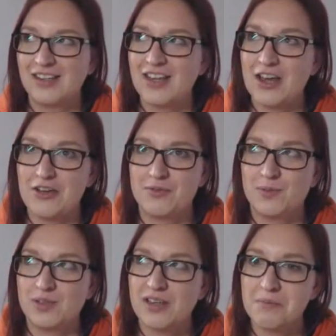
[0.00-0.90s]
Um,
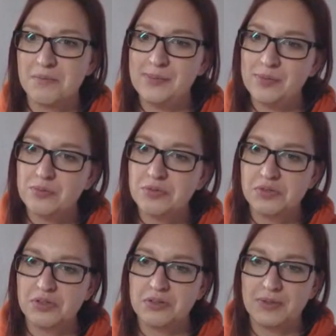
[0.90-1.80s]
some people will
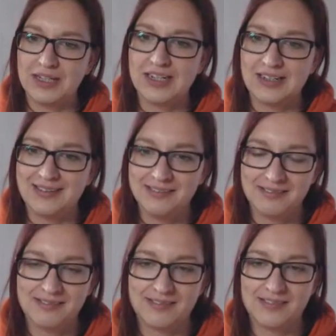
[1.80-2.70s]
do it weekly,
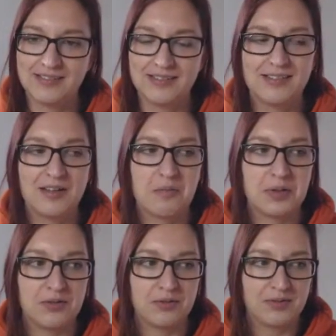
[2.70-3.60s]

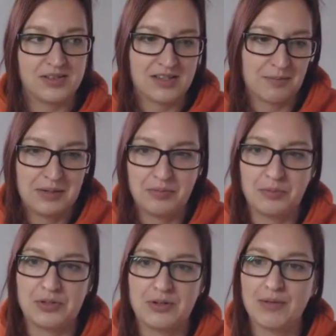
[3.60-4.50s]
but some people will
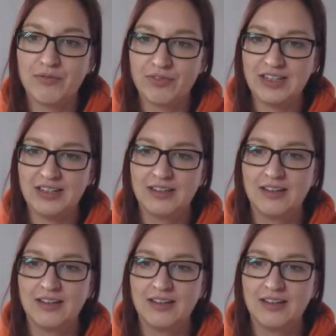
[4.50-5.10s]
do it monthly.